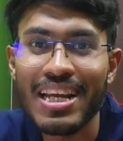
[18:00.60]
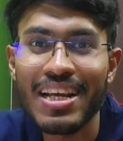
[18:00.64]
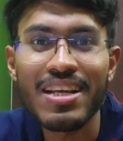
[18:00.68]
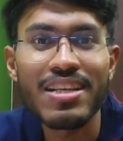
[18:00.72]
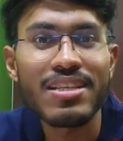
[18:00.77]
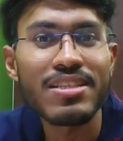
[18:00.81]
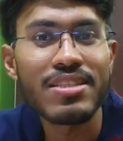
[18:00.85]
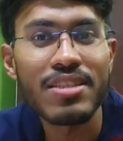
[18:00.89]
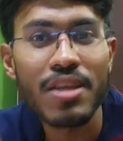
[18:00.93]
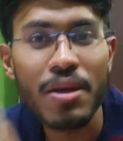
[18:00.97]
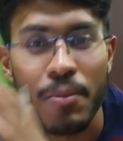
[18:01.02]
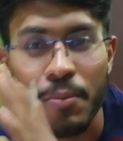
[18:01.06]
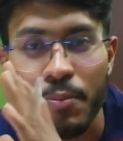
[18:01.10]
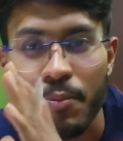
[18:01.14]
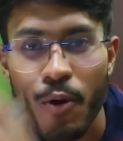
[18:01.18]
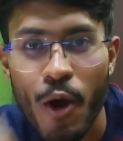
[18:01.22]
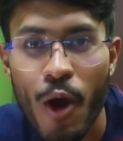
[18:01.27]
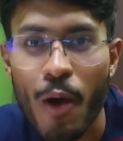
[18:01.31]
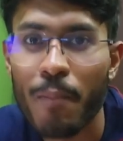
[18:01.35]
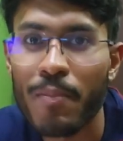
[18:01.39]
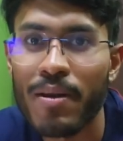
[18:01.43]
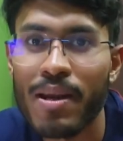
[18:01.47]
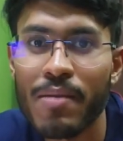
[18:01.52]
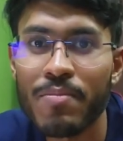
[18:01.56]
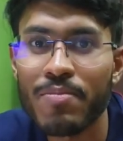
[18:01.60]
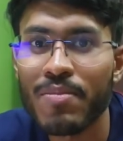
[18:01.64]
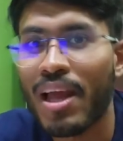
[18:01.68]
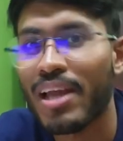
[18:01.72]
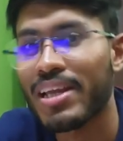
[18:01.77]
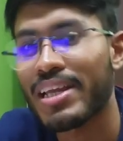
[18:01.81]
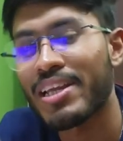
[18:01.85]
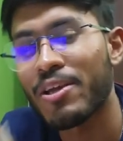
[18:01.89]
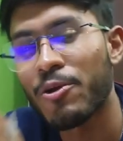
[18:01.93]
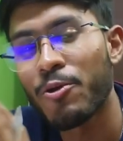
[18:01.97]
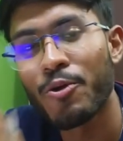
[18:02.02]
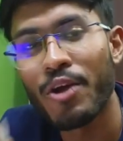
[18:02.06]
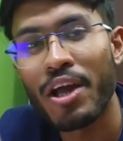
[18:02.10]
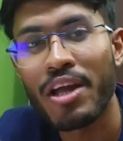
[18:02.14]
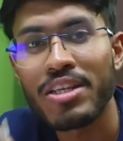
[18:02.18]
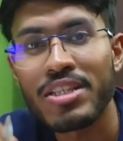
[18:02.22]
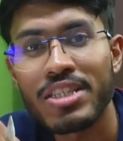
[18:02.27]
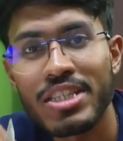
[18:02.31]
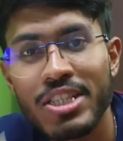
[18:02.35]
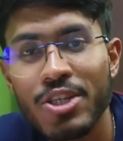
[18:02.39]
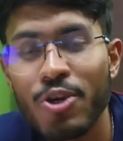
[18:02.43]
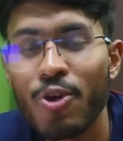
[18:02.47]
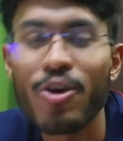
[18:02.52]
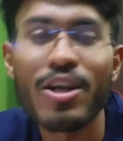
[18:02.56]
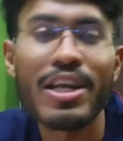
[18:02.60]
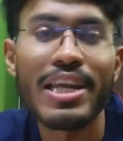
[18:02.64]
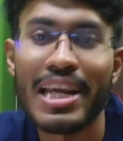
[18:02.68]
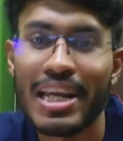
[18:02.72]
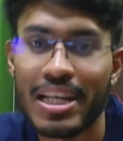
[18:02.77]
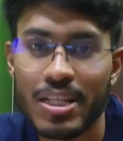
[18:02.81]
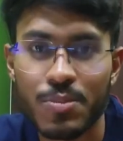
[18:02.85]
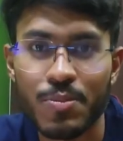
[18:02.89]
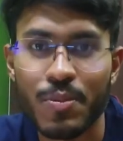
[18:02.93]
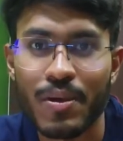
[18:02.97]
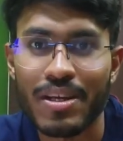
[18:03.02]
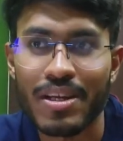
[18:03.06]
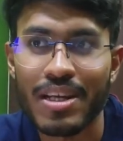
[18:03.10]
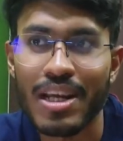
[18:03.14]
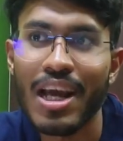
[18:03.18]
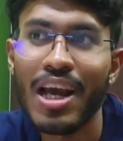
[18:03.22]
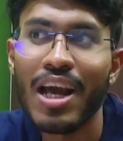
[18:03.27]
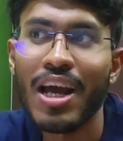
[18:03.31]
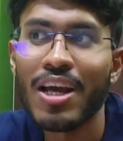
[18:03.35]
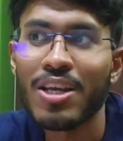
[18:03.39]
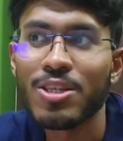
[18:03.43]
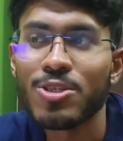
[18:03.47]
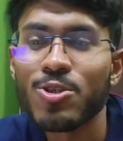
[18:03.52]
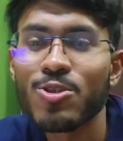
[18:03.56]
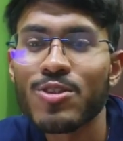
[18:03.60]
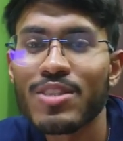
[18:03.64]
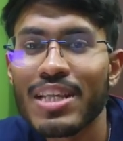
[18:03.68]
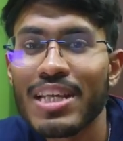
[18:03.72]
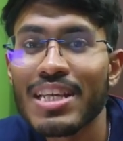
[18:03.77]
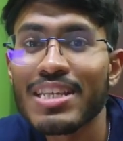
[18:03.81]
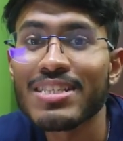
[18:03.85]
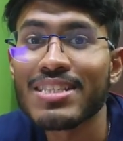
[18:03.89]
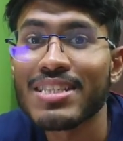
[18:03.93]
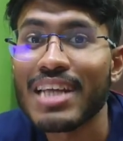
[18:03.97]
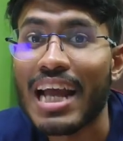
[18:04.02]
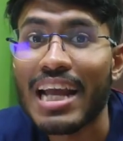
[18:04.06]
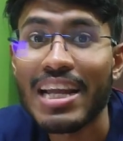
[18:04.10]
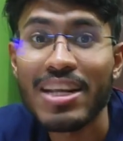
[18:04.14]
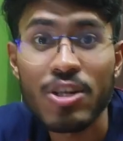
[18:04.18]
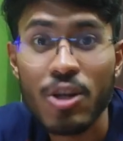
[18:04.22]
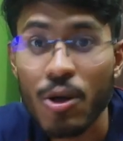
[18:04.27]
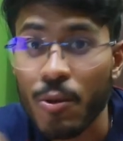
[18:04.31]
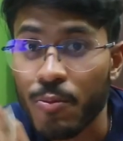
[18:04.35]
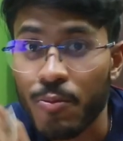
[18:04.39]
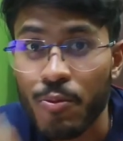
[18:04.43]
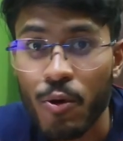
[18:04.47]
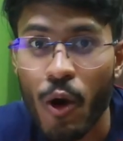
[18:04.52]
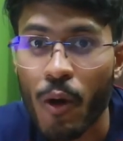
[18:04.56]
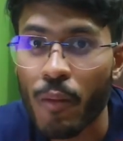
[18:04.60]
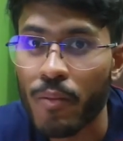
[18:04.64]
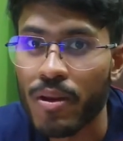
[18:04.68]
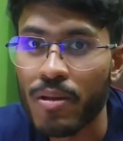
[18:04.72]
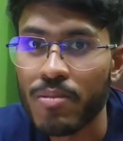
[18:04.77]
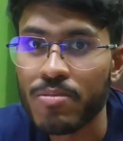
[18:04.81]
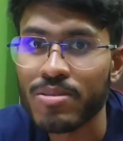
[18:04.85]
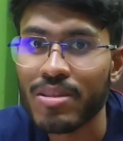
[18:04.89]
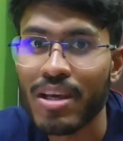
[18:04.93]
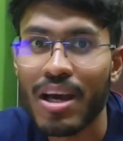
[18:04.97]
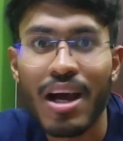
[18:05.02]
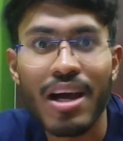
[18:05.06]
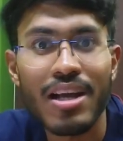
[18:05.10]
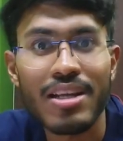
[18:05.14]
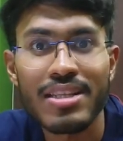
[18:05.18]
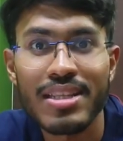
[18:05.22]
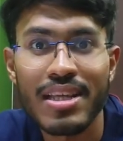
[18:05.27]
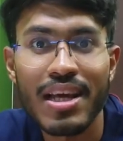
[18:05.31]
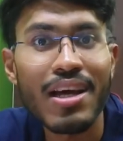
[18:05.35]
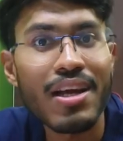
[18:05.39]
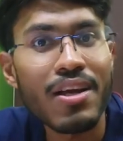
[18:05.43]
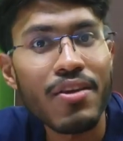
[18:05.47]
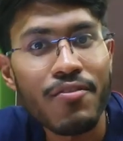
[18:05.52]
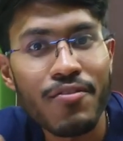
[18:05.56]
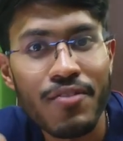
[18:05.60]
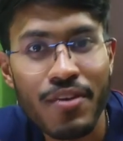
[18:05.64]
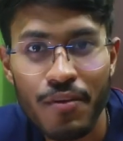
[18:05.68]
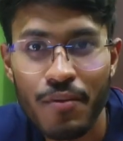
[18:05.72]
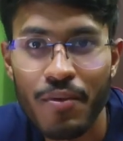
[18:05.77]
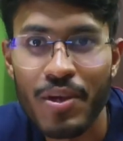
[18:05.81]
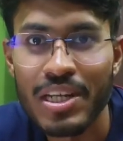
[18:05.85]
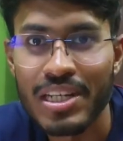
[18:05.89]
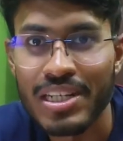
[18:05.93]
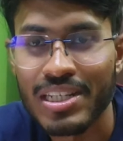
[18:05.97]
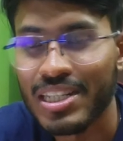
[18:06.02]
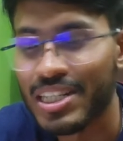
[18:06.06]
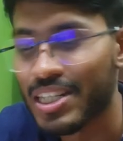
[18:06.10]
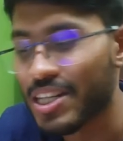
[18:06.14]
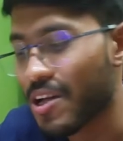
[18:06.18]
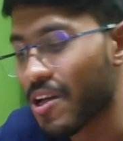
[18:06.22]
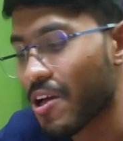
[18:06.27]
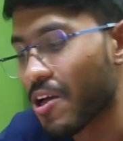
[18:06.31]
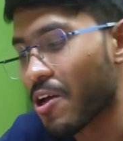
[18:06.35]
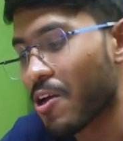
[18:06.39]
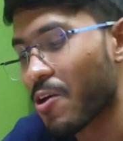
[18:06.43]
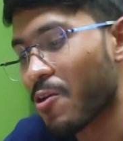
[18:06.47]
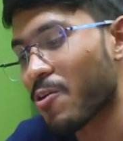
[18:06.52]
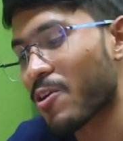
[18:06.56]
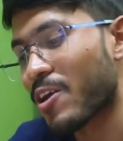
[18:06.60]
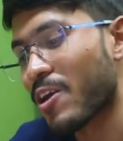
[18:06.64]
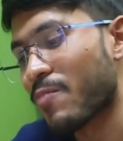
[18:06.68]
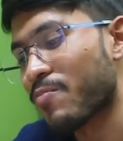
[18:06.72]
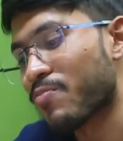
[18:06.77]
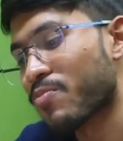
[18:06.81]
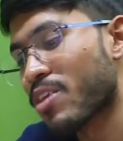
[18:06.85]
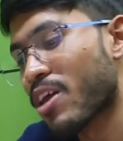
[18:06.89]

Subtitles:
is the problem that you can surely expect. So these kind of problems are their favorite. Okay.